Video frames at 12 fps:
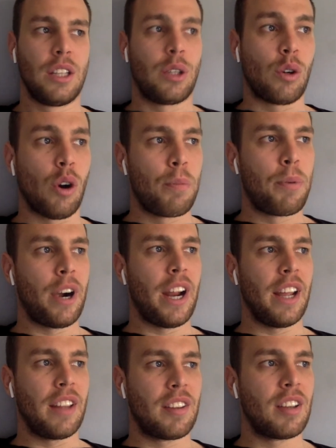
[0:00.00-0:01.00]
to
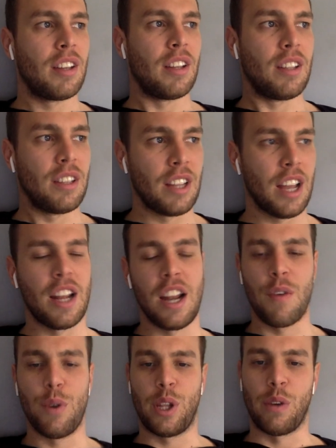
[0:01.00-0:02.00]
cooperate, then
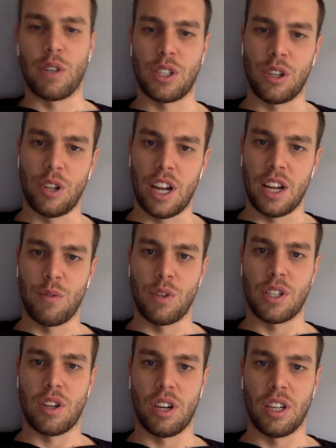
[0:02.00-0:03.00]
everything was good and we
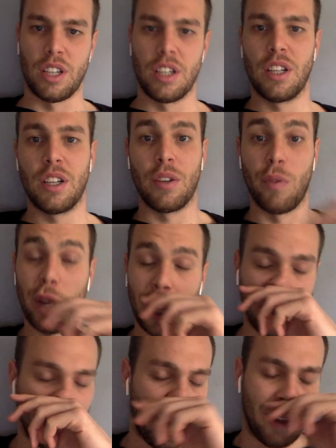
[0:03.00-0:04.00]
started
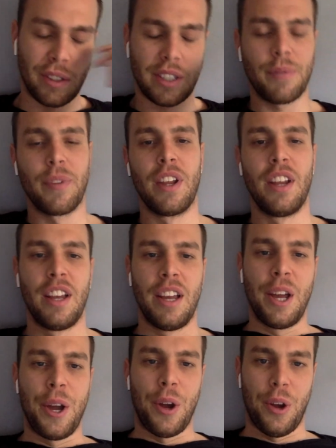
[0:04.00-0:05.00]
winning games.
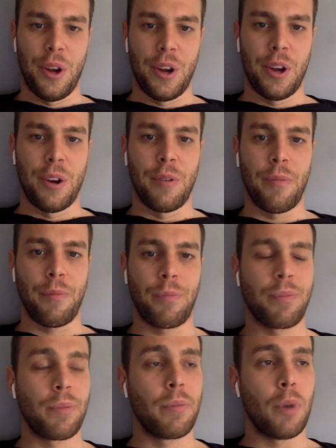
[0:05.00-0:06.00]

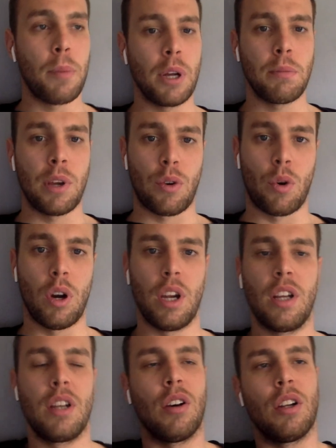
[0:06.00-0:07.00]
About my role
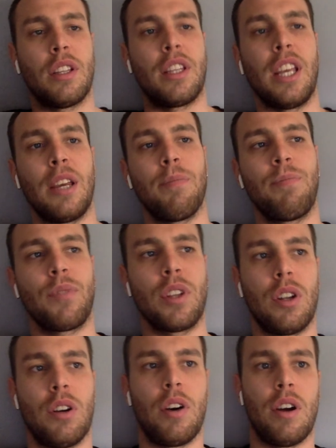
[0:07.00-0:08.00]
on the team,
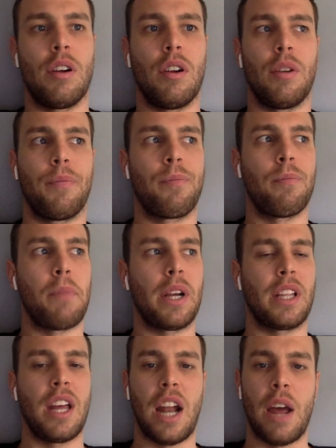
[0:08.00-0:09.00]
you know,
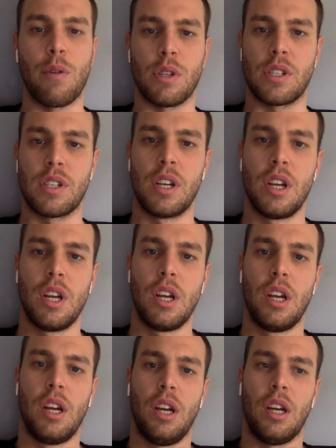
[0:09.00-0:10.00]
back then I was
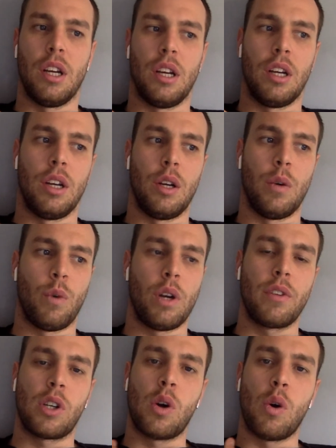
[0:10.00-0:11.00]
one
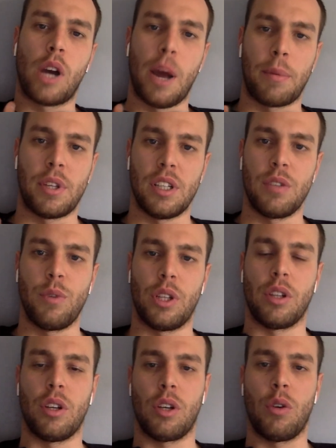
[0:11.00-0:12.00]
of the co-captain
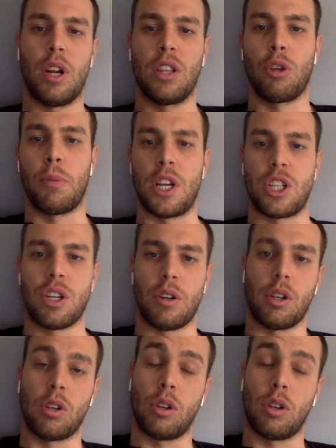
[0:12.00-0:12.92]
with Goran Tomasevic,